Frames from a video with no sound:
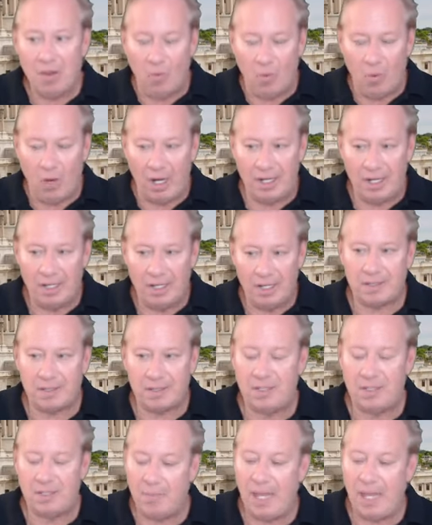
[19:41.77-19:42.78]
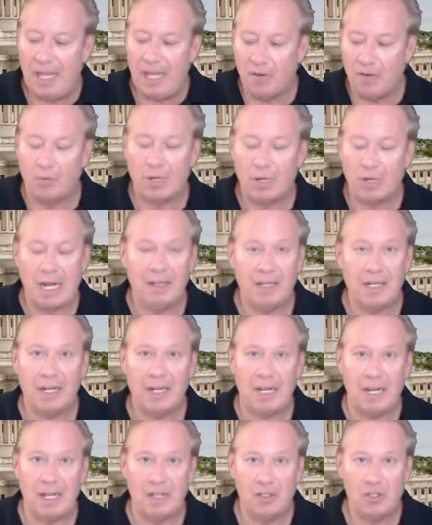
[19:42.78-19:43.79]
was debate at Rhode Island
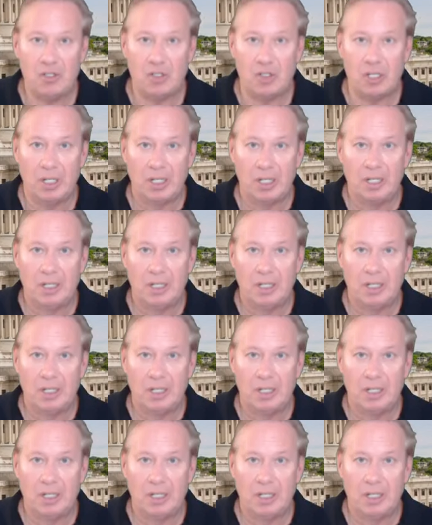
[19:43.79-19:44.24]
College,